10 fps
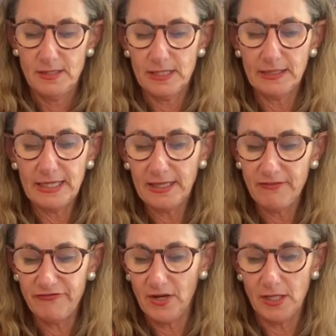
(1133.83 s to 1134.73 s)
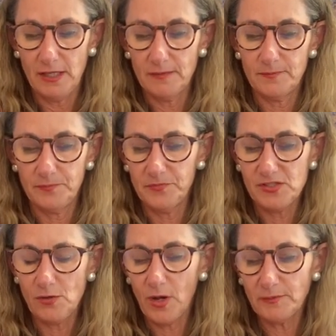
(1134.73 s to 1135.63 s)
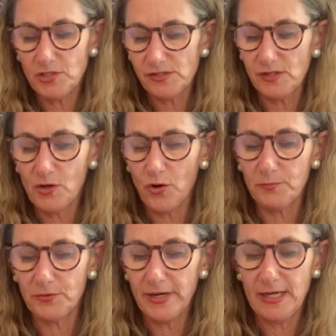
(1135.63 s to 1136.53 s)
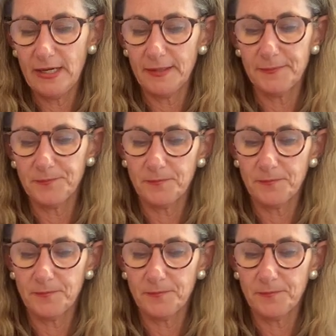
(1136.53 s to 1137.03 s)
and let it get funky. So I'm just incorporating